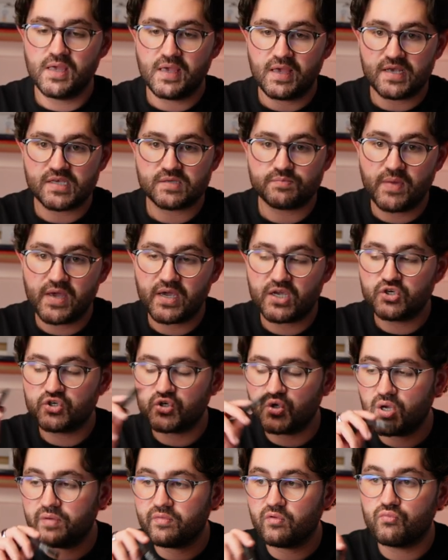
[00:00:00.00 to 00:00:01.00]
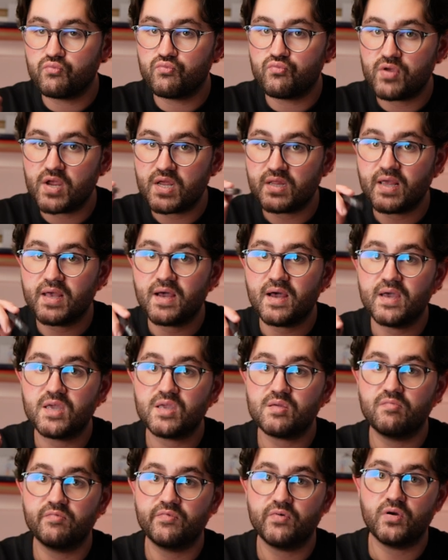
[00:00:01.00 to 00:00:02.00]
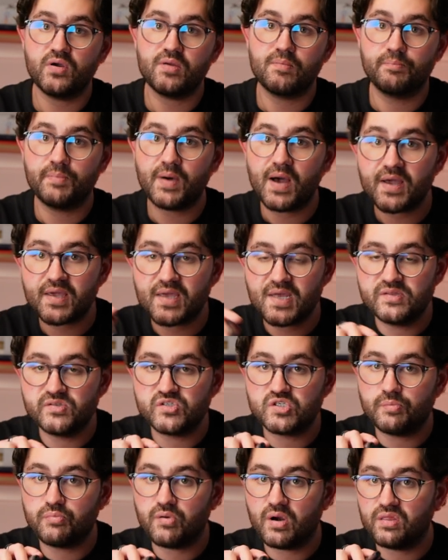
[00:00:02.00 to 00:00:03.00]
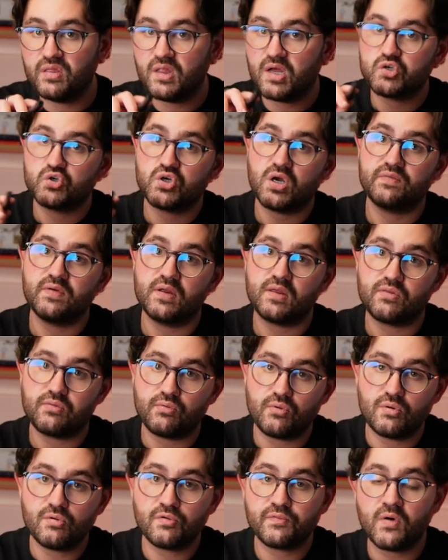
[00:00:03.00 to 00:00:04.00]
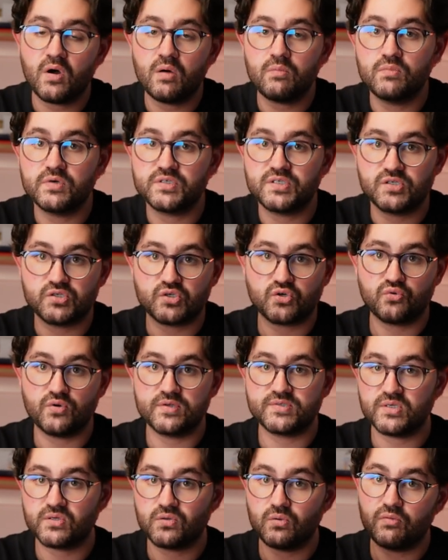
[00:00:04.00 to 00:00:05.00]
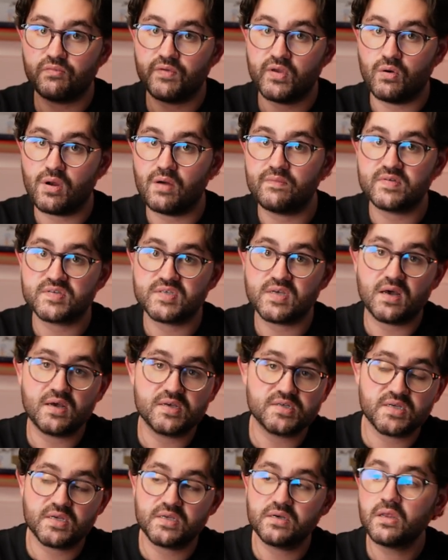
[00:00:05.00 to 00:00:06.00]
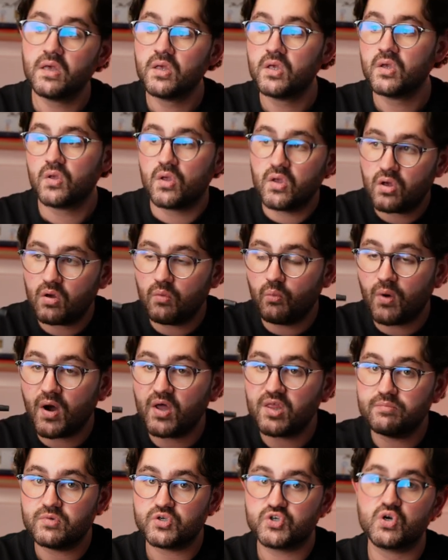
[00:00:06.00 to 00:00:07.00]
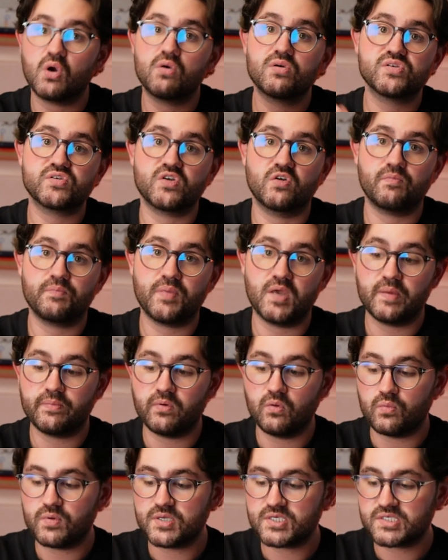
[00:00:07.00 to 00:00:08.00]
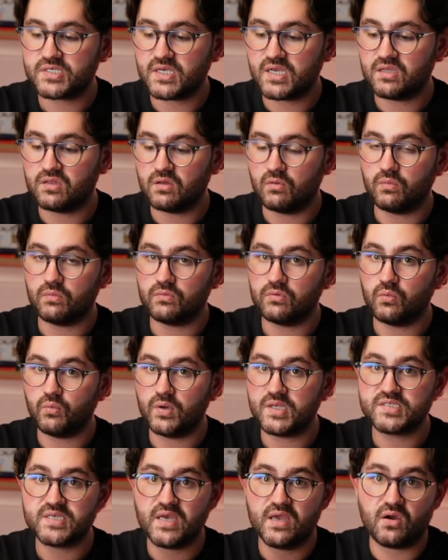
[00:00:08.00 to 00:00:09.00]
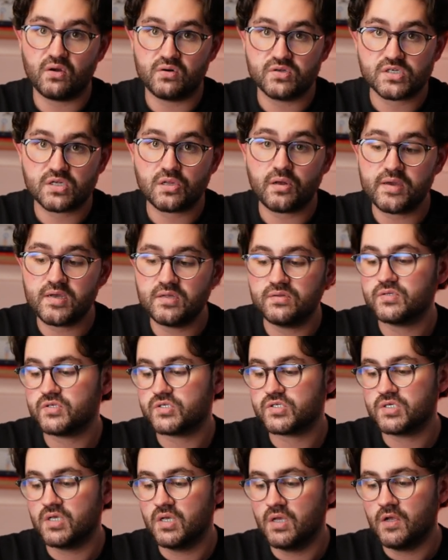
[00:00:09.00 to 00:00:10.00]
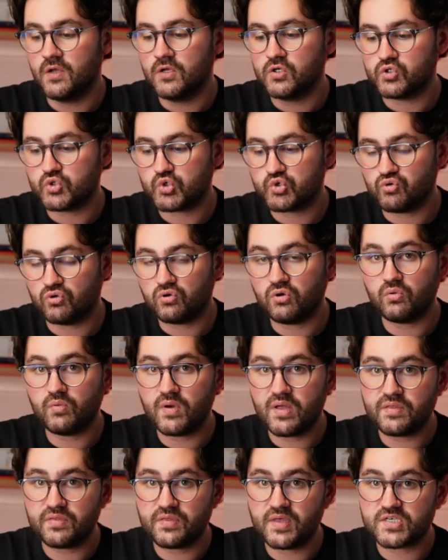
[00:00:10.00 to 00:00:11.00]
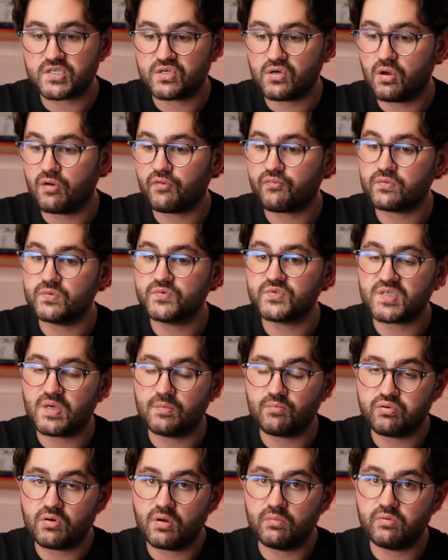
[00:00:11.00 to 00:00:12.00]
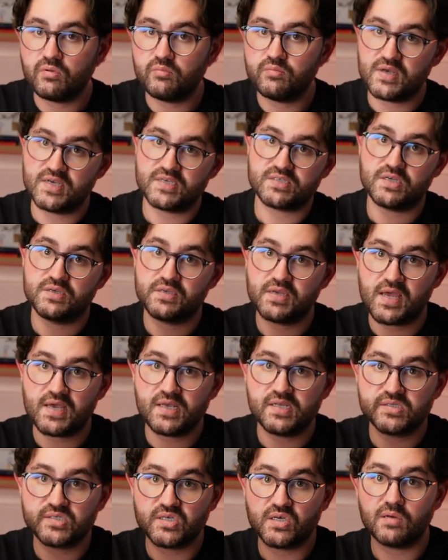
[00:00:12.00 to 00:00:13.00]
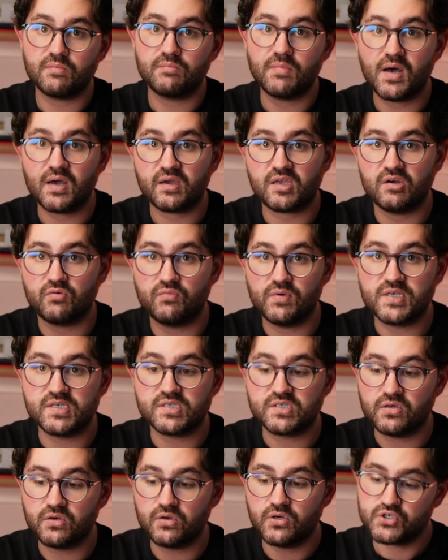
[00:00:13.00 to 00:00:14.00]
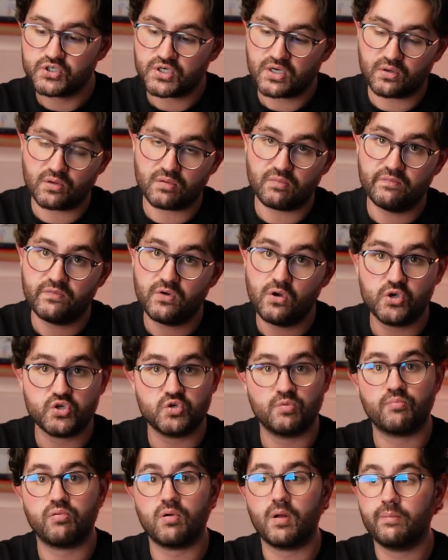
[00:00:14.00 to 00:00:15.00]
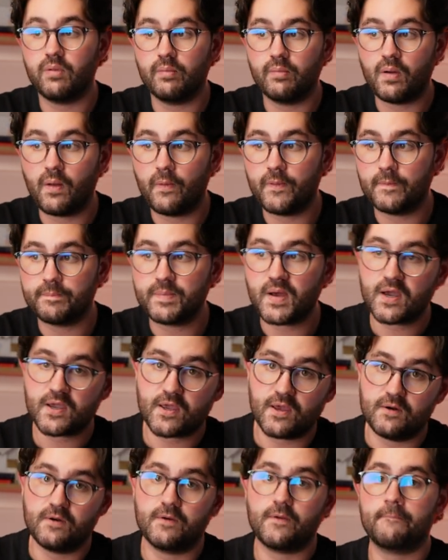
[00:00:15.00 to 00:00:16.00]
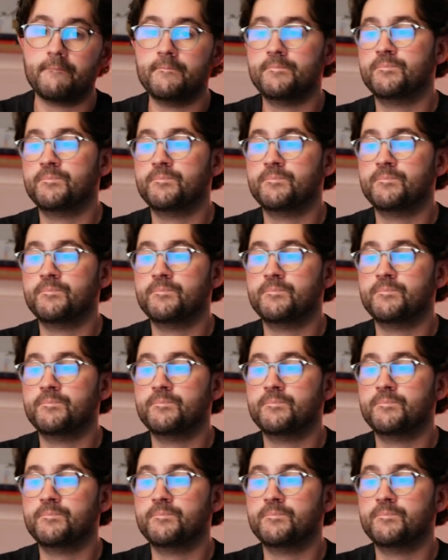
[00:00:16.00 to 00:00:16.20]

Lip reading: It's making sure you have a really high converting back end to bring that traffic through from, which is critical for your advertising, and why the majority of people we see that we take on as clients struggle with. It's not a front end problem, it's a data, market research and conversion problem on the back end.